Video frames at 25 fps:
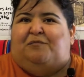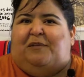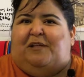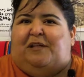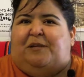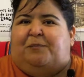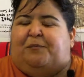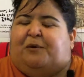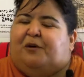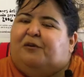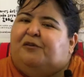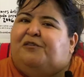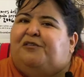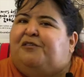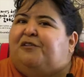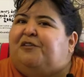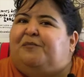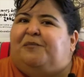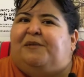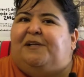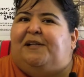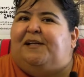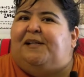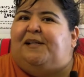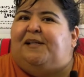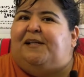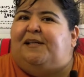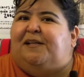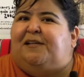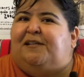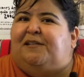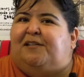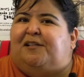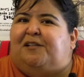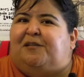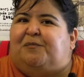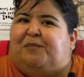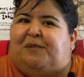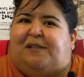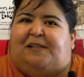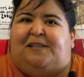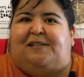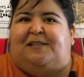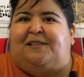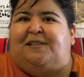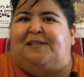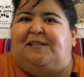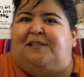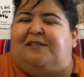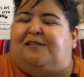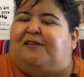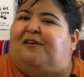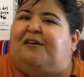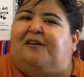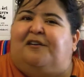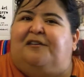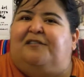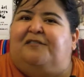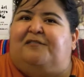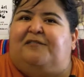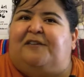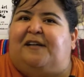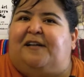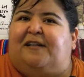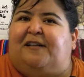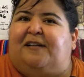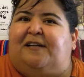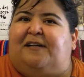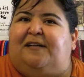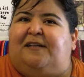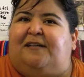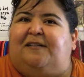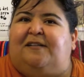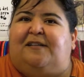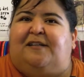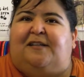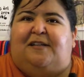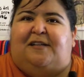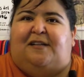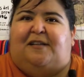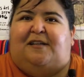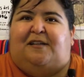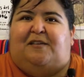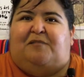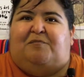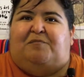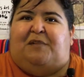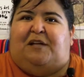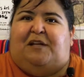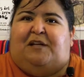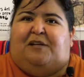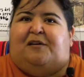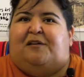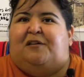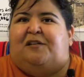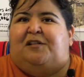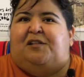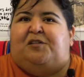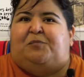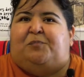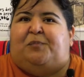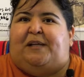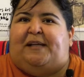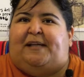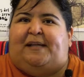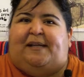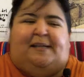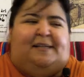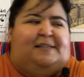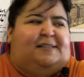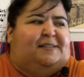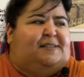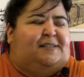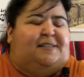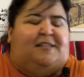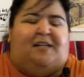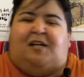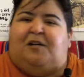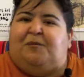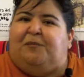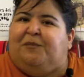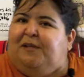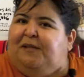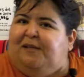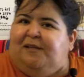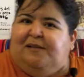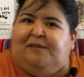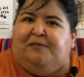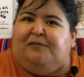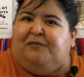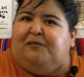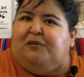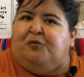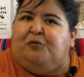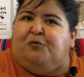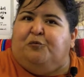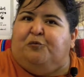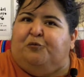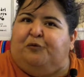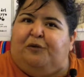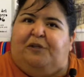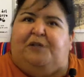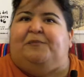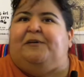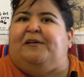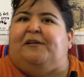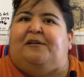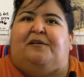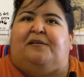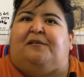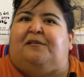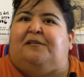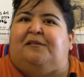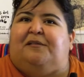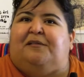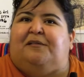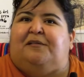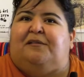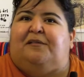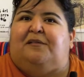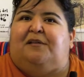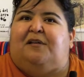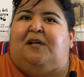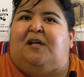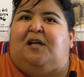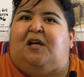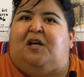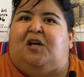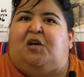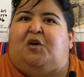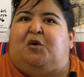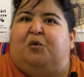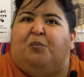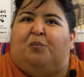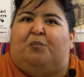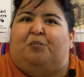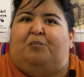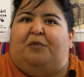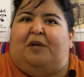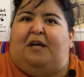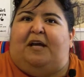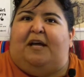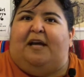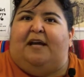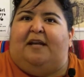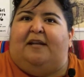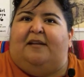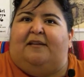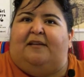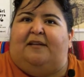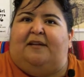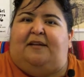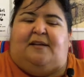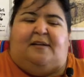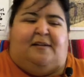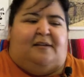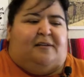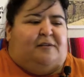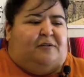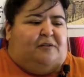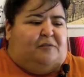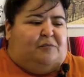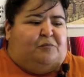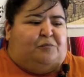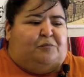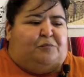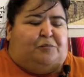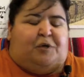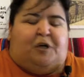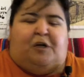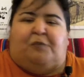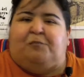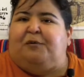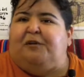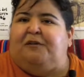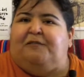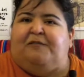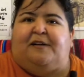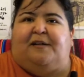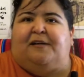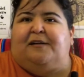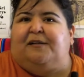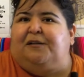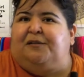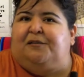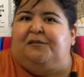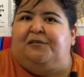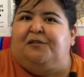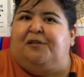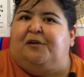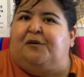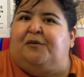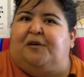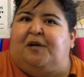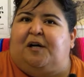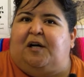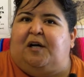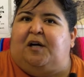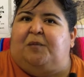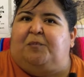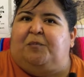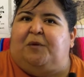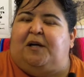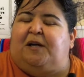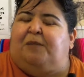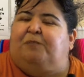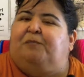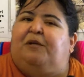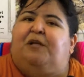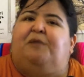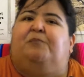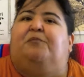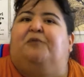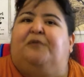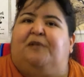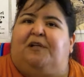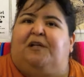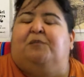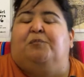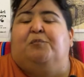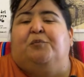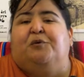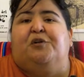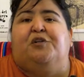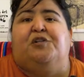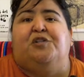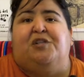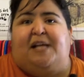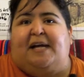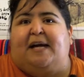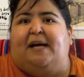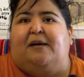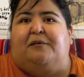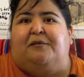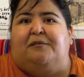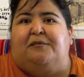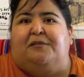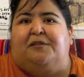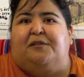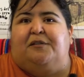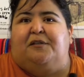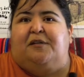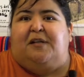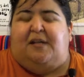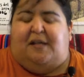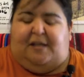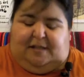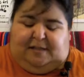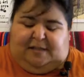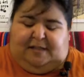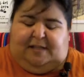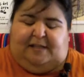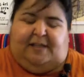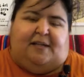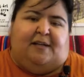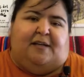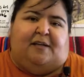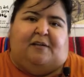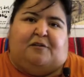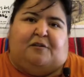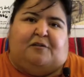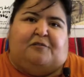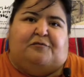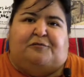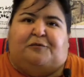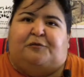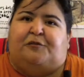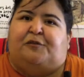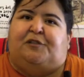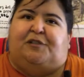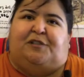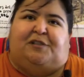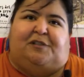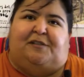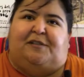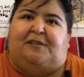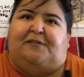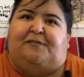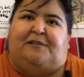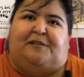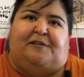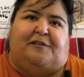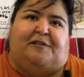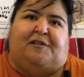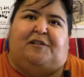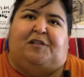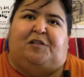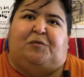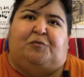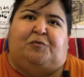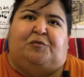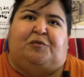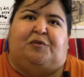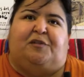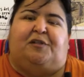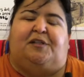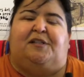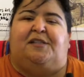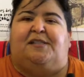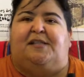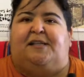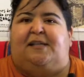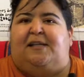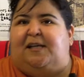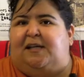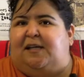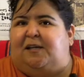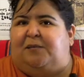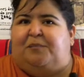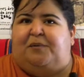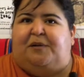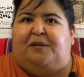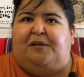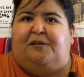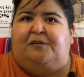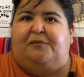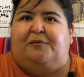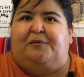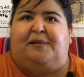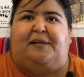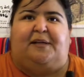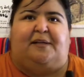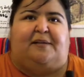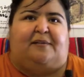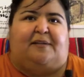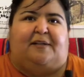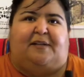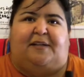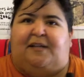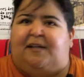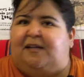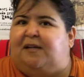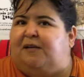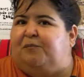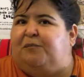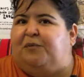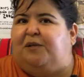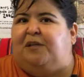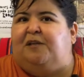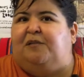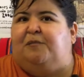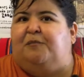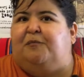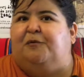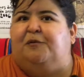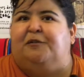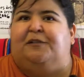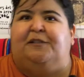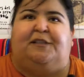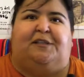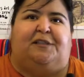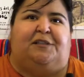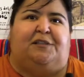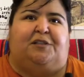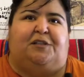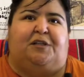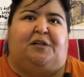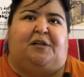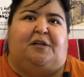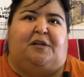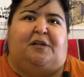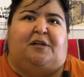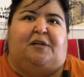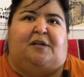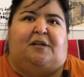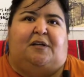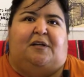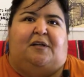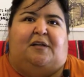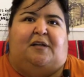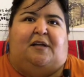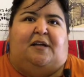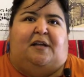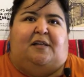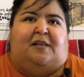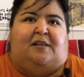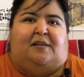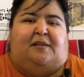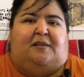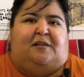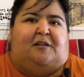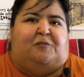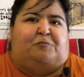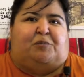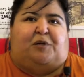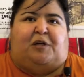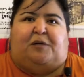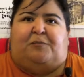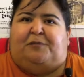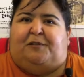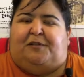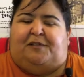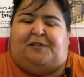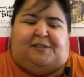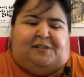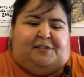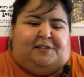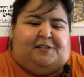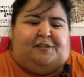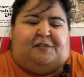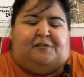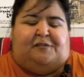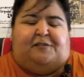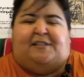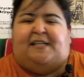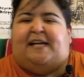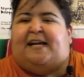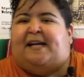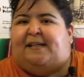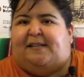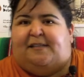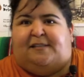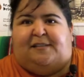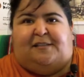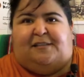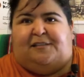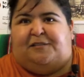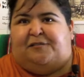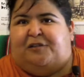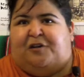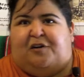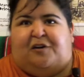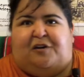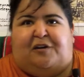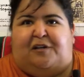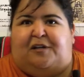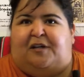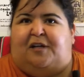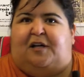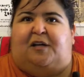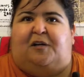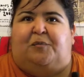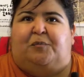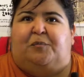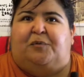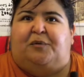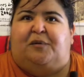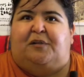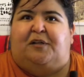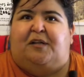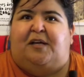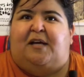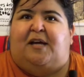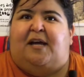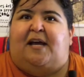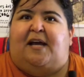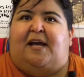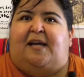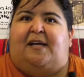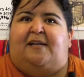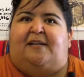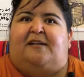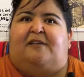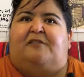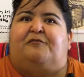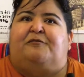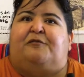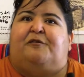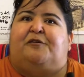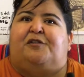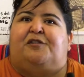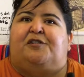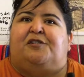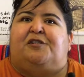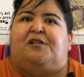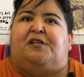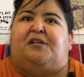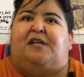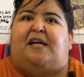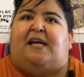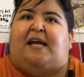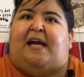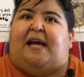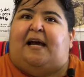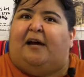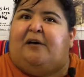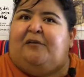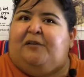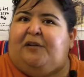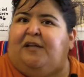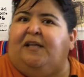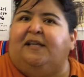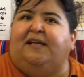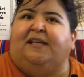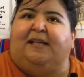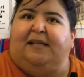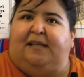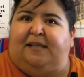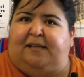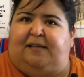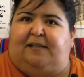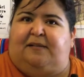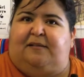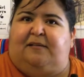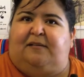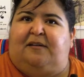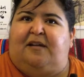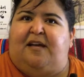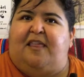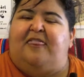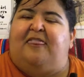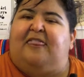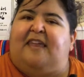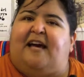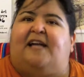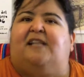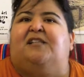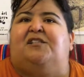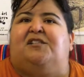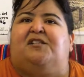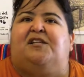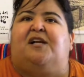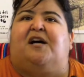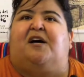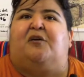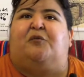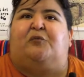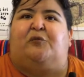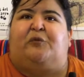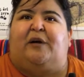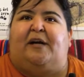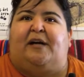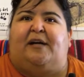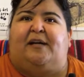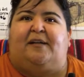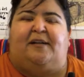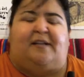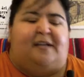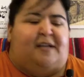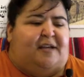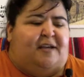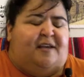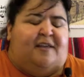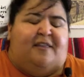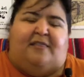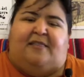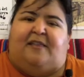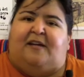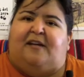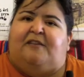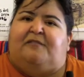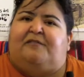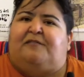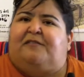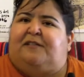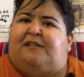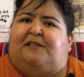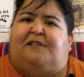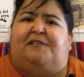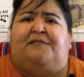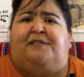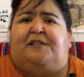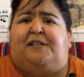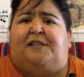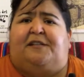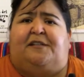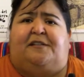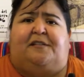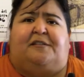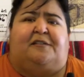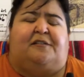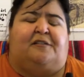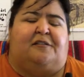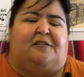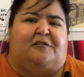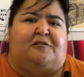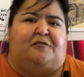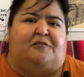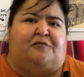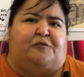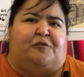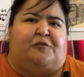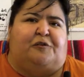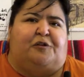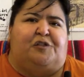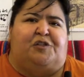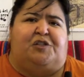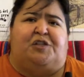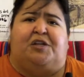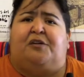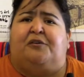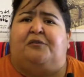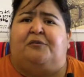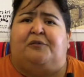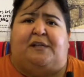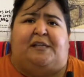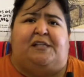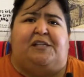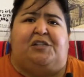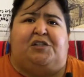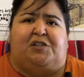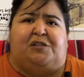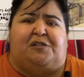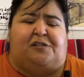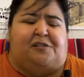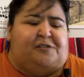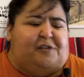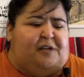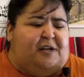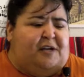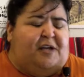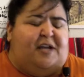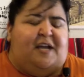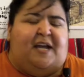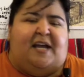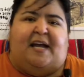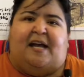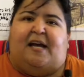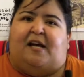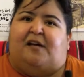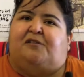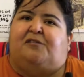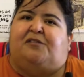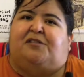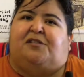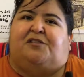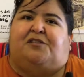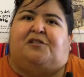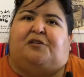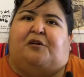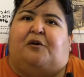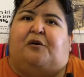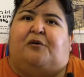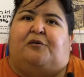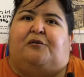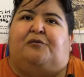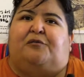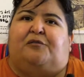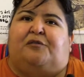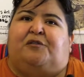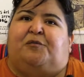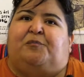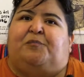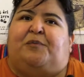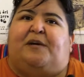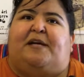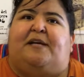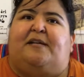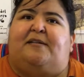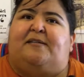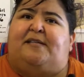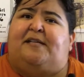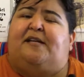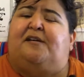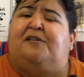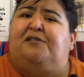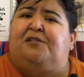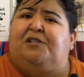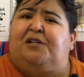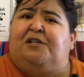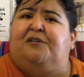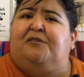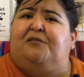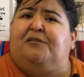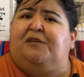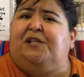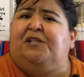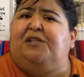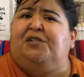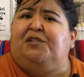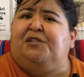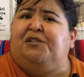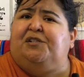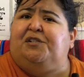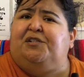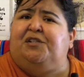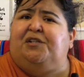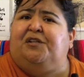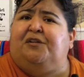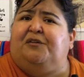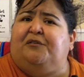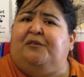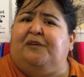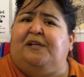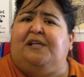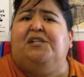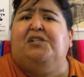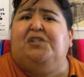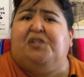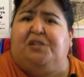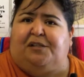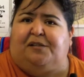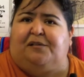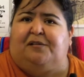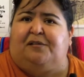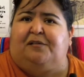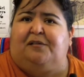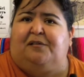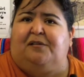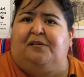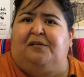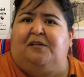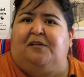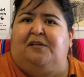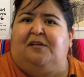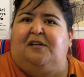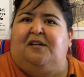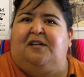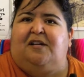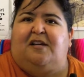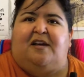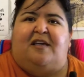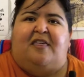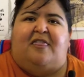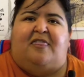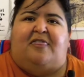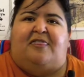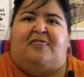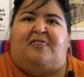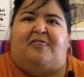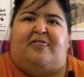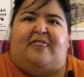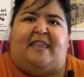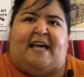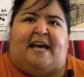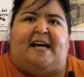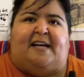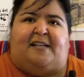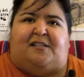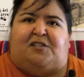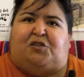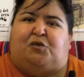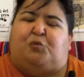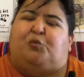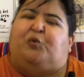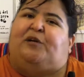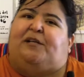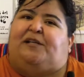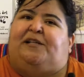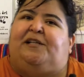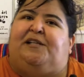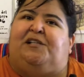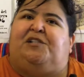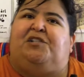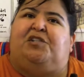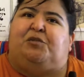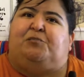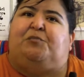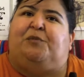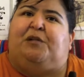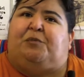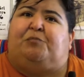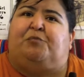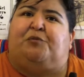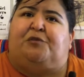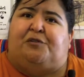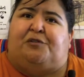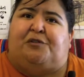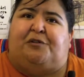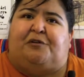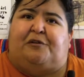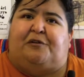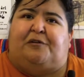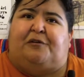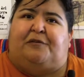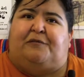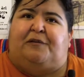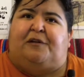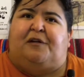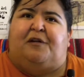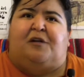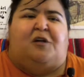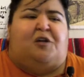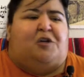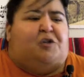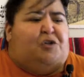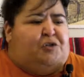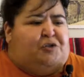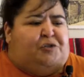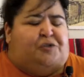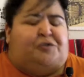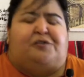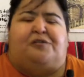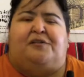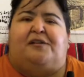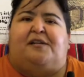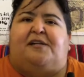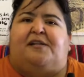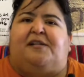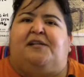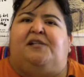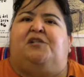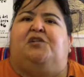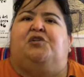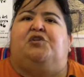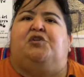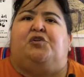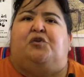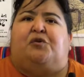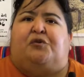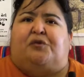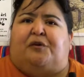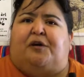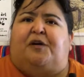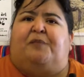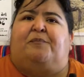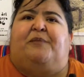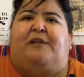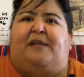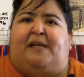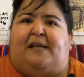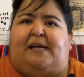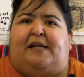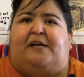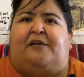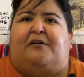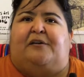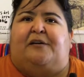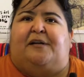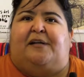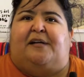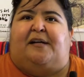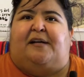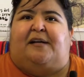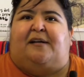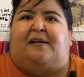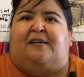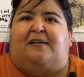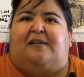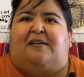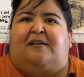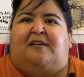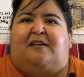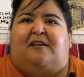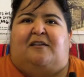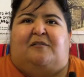They post their meetings in places that are hard to find, make all these plans, come in, rebuild, and then property values go up and people get pushed out. They can't afford to live there anymore because they can't pay the rent. They can't pay the mortgage. Because their taxes have gone up. And they're forced out again. That's not right. They've lived here for generations. Houses are owned and passed down generation to generation. That's what needs to be preserved. Sure, they need to shore up the area.